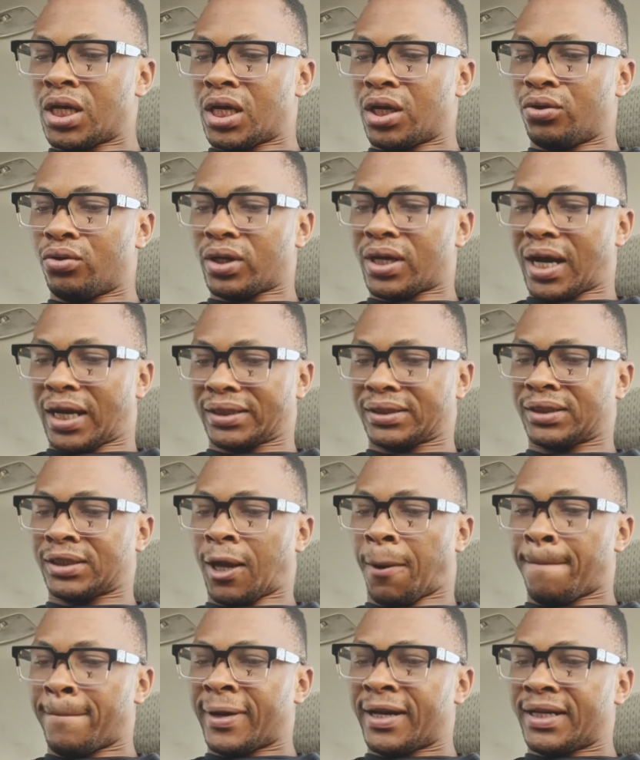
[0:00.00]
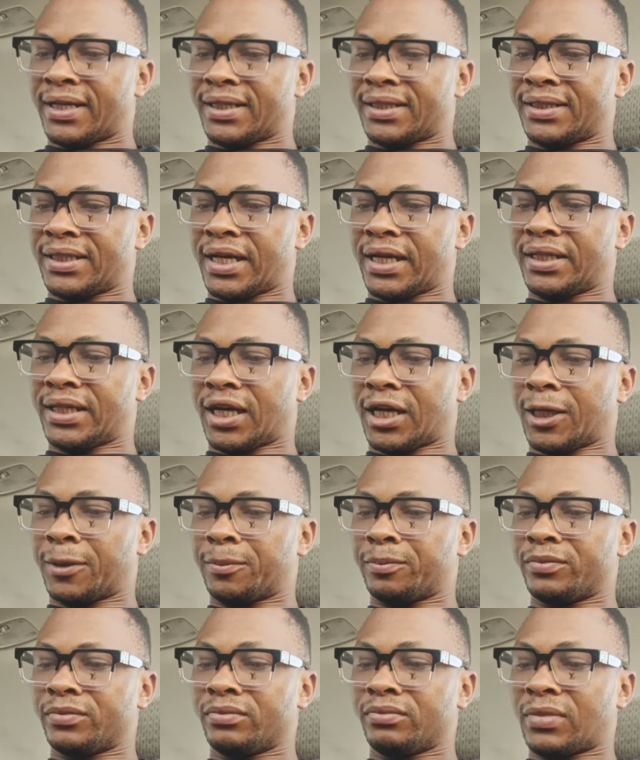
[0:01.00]
look at. Then
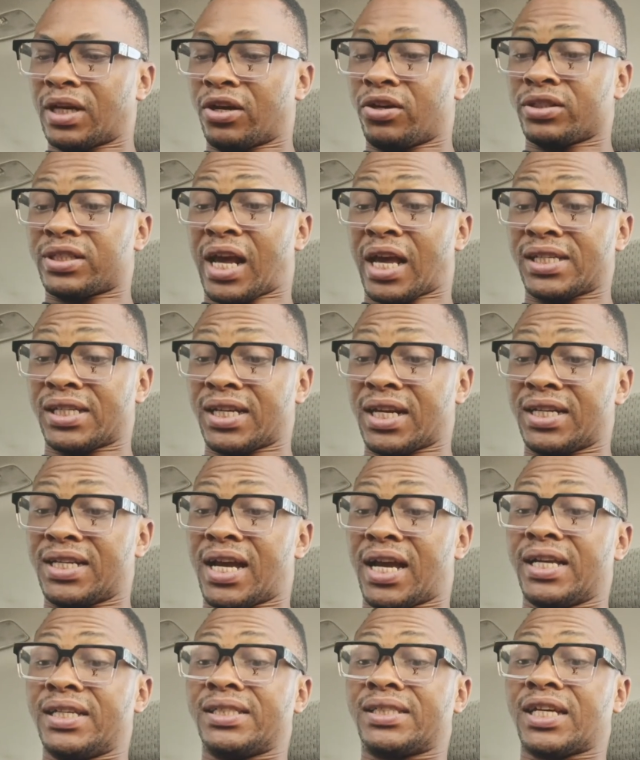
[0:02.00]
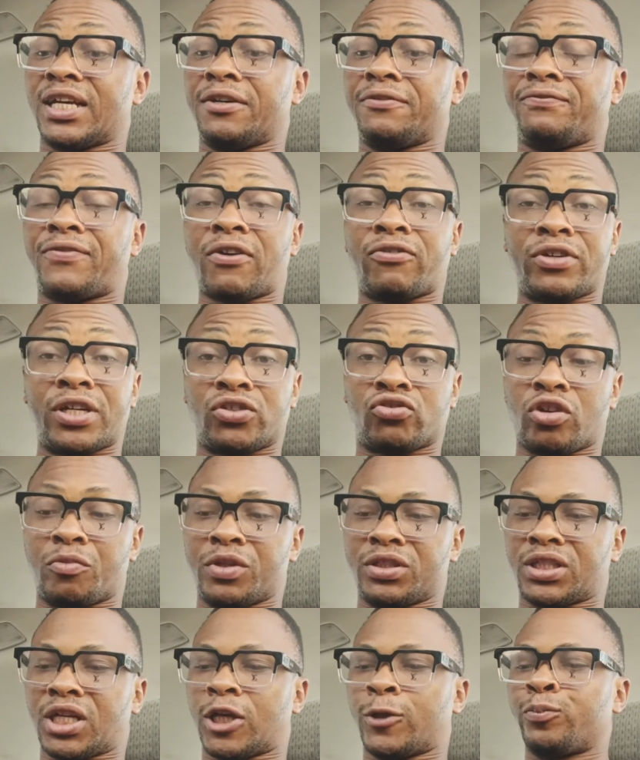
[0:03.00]
just like I said earlier, is 500 square
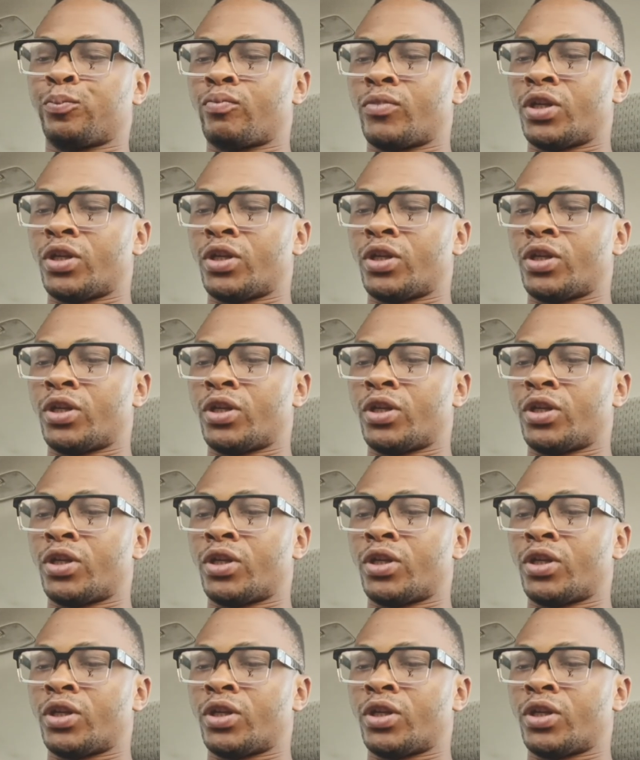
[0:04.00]
meter,